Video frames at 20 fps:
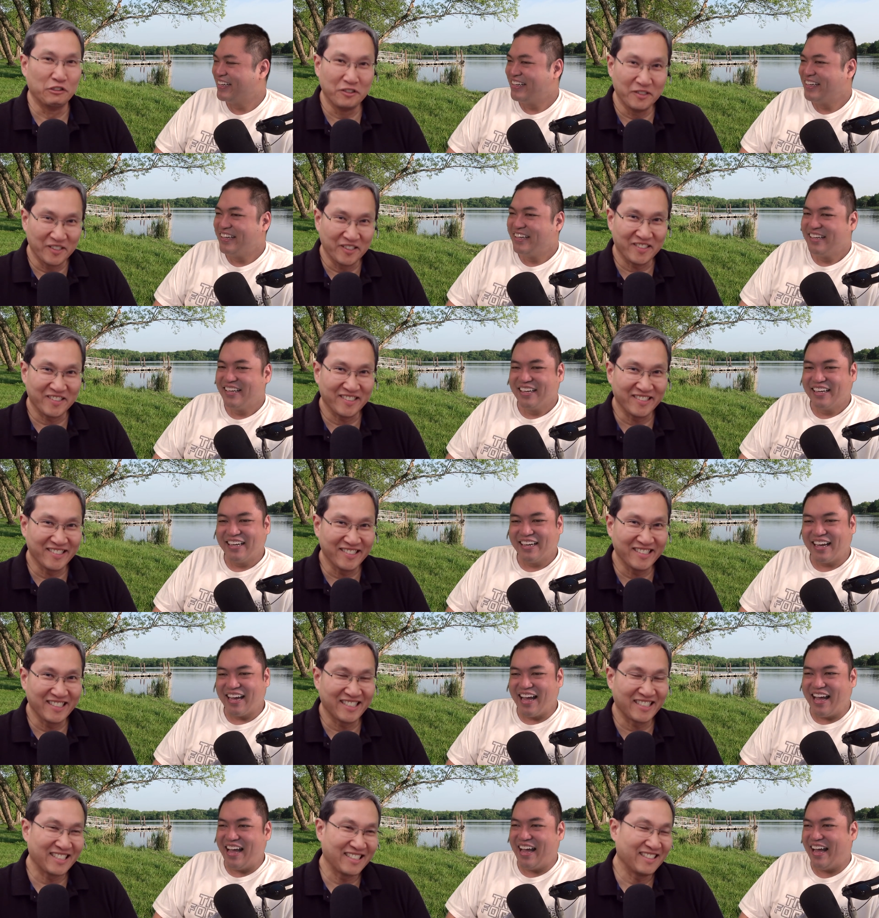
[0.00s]

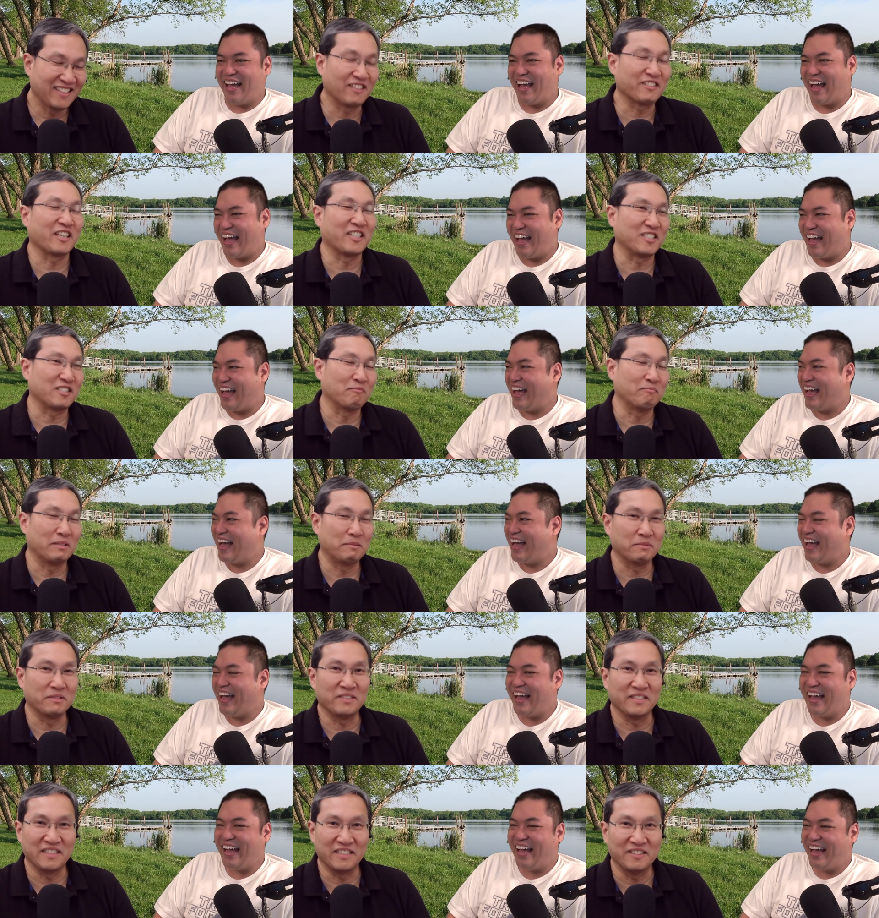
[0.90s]
Speaker 1: noodles. Okay, some
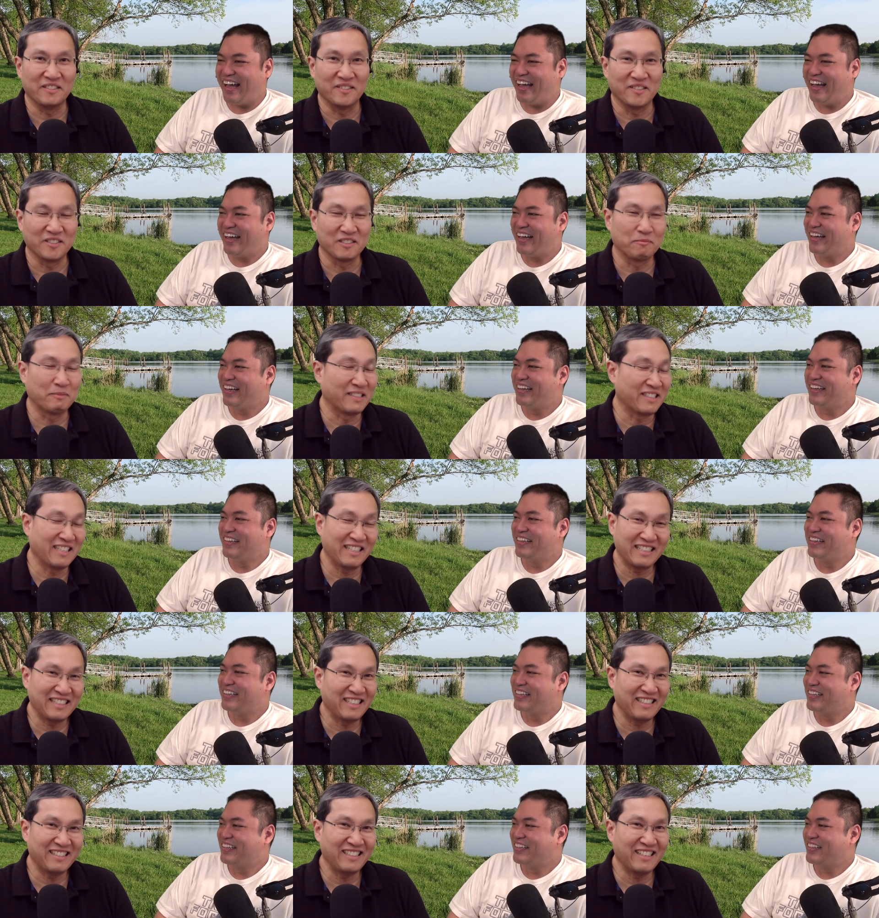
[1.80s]
people eat noodles, but
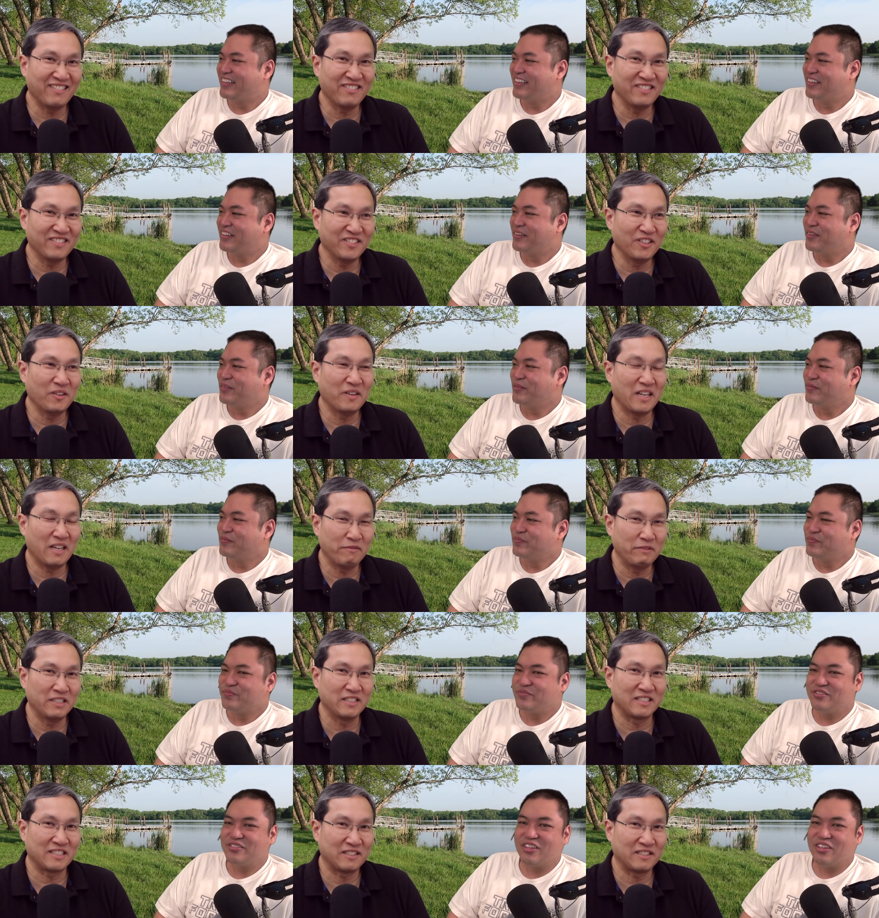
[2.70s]
then no no heavy